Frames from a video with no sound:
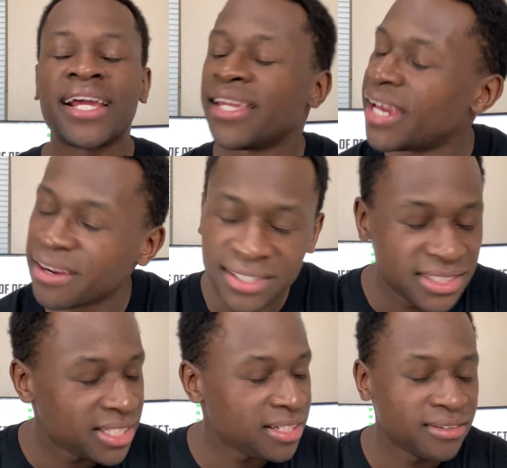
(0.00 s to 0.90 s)

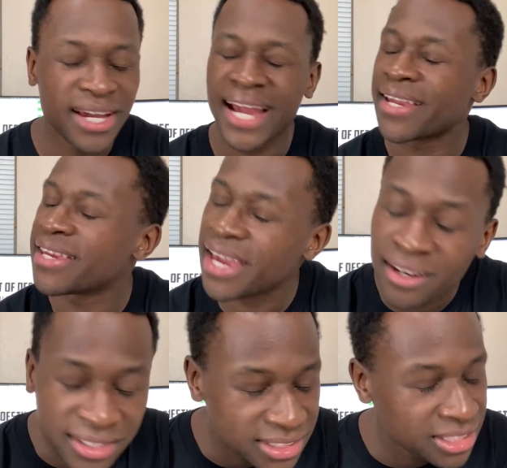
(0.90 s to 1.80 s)
guarantee you, I
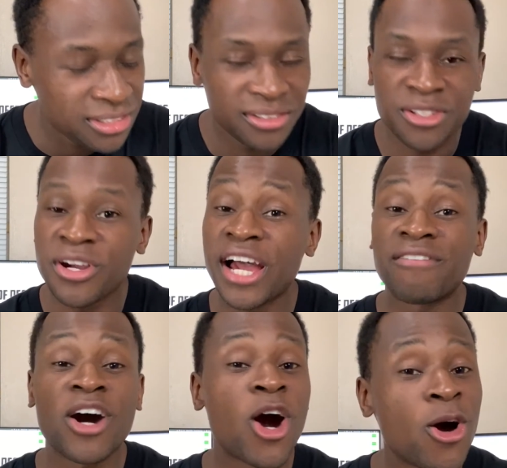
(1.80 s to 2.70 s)
guarantee you, you'll
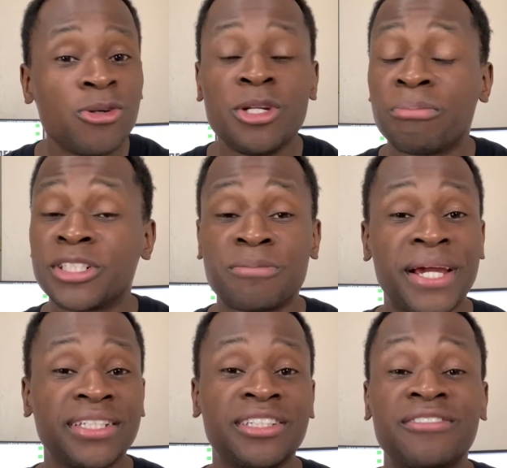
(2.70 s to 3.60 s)
have a whole new
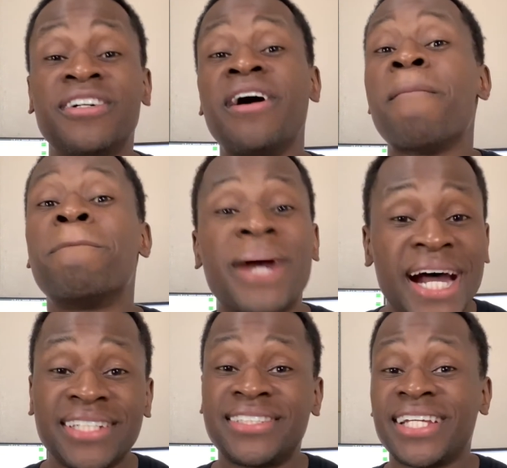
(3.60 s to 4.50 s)
perspective,
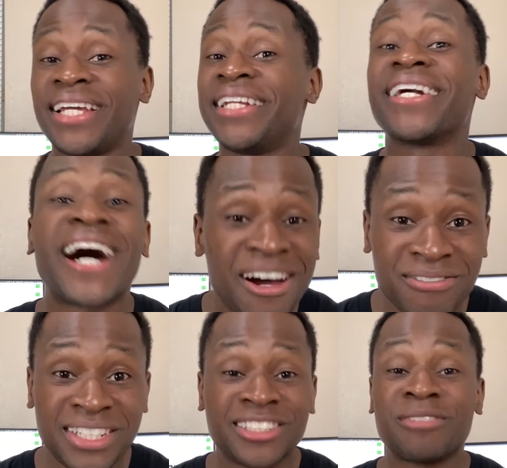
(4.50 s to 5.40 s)
mindset, and
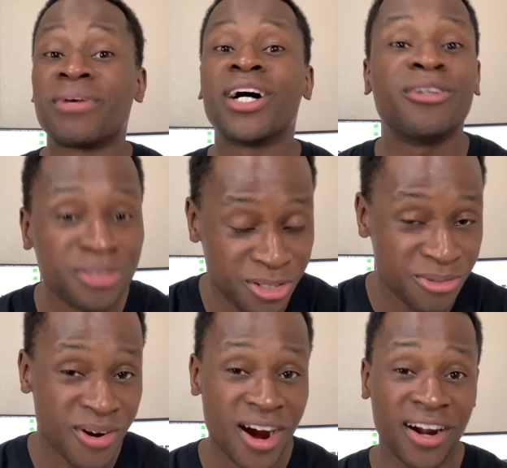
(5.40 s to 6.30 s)
confidence about who you
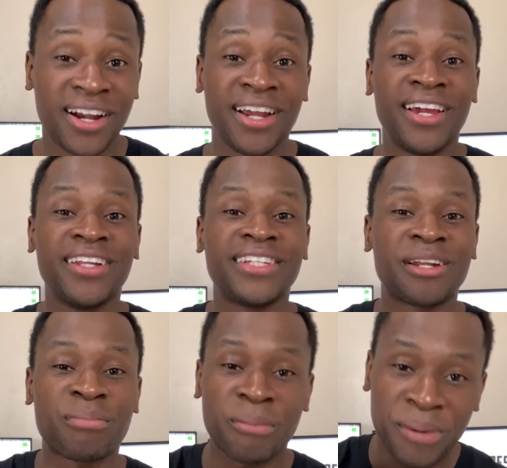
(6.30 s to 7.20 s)
are
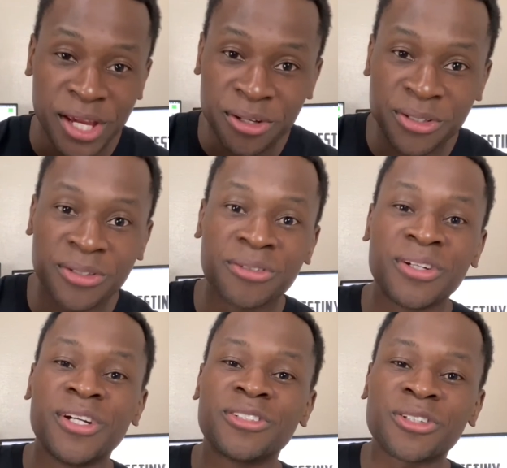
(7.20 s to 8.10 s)
that propel you
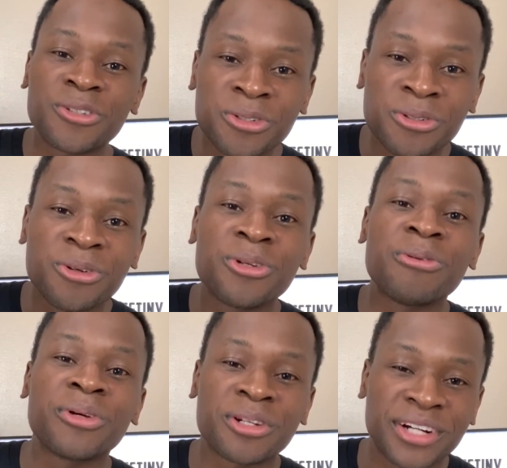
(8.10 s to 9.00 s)
to who you
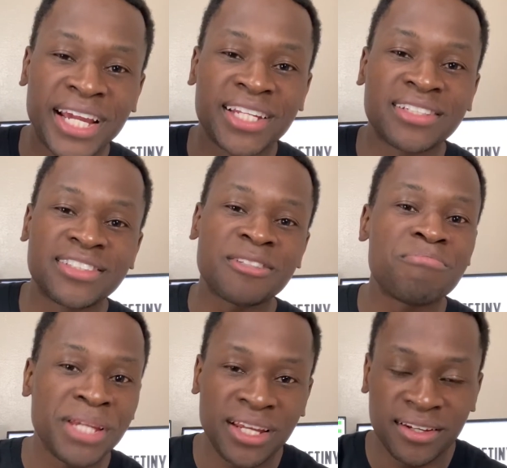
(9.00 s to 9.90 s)
were created
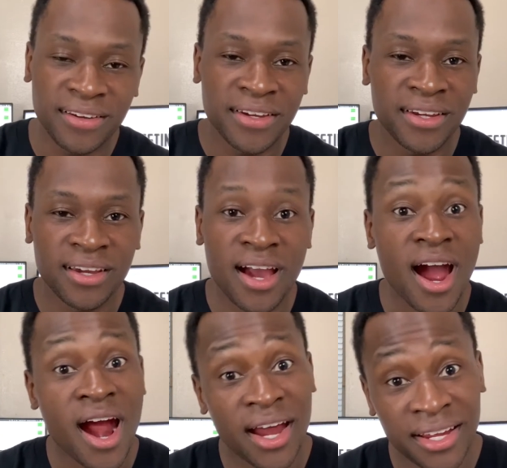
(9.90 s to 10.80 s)
to be.
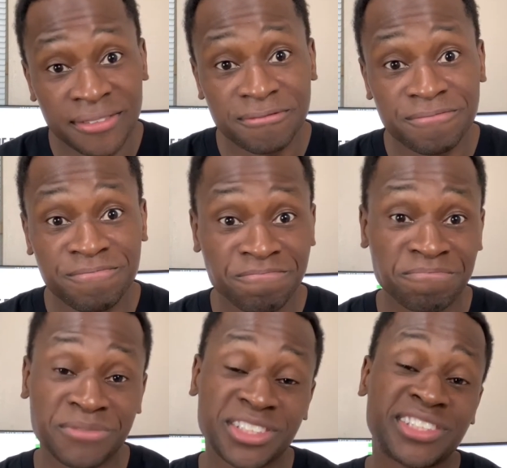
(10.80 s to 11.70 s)
All right?
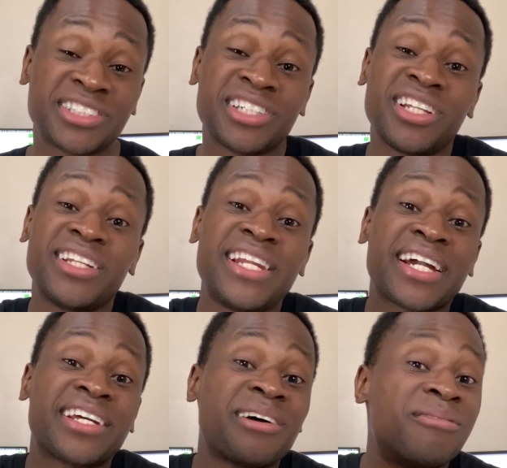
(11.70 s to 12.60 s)
Just a little
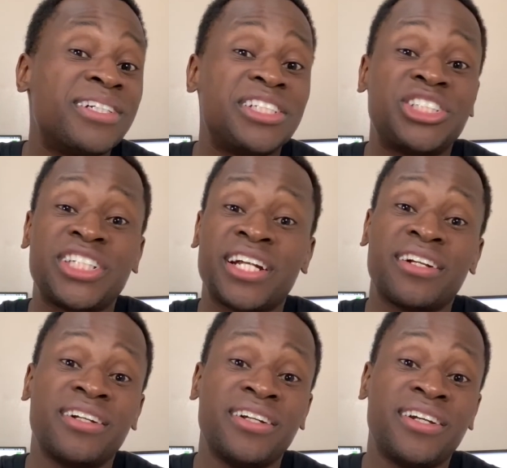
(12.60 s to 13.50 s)
nugget I wanted to share.
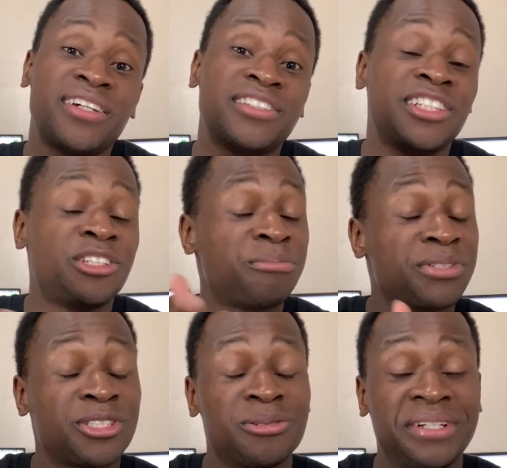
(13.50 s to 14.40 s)
You're
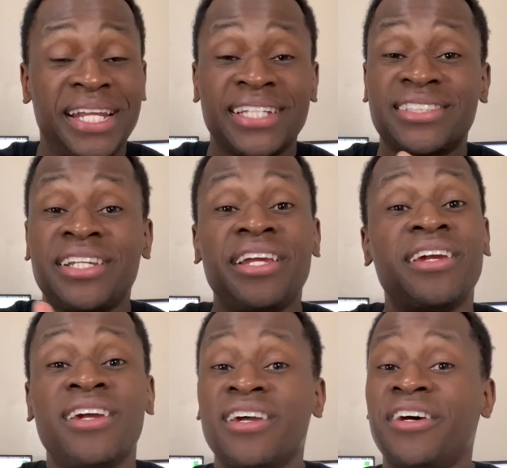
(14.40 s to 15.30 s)
pursuing destiny
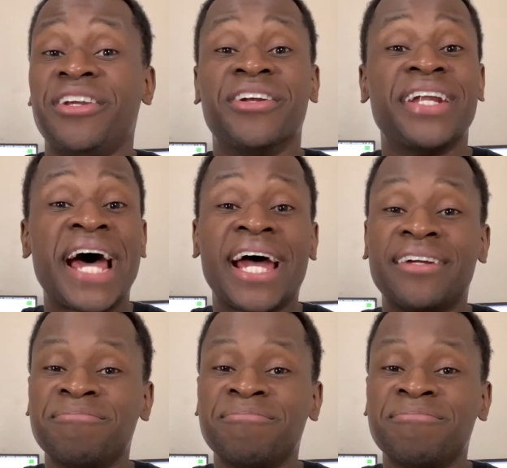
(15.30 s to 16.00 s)
or you're not.